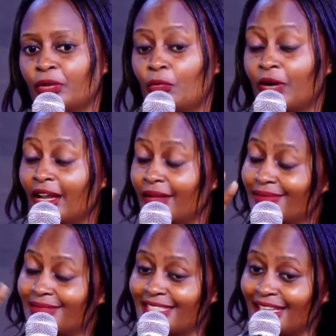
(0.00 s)
when I
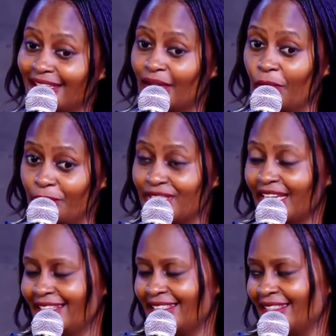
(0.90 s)
started the
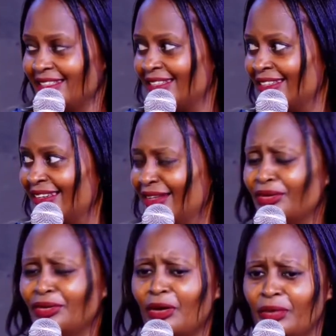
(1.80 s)
website,
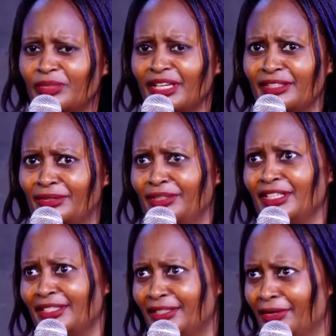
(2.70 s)
you know, our website is not
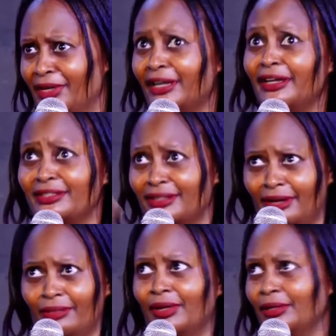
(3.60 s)
just in Uganda, it's
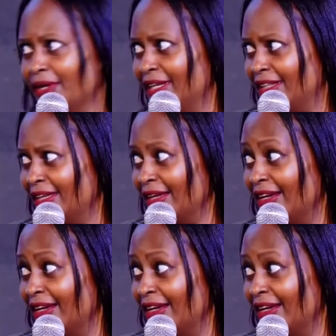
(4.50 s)
a worldwide thing.